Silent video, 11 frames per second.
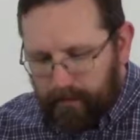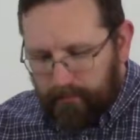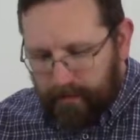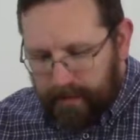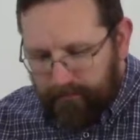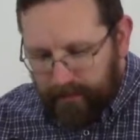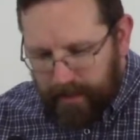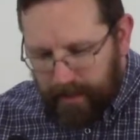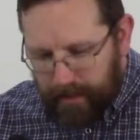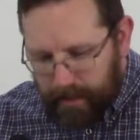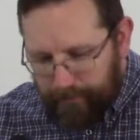But even
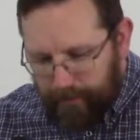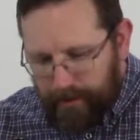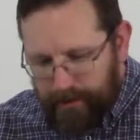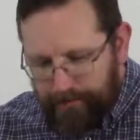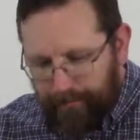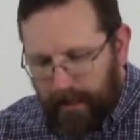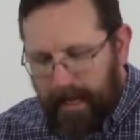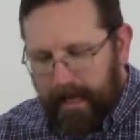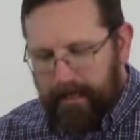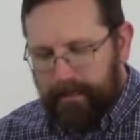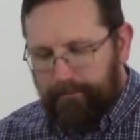then, he had put his
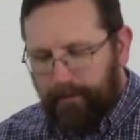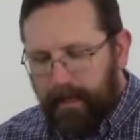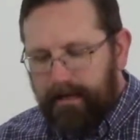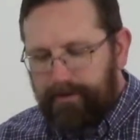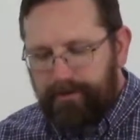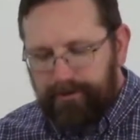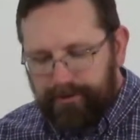plan in place to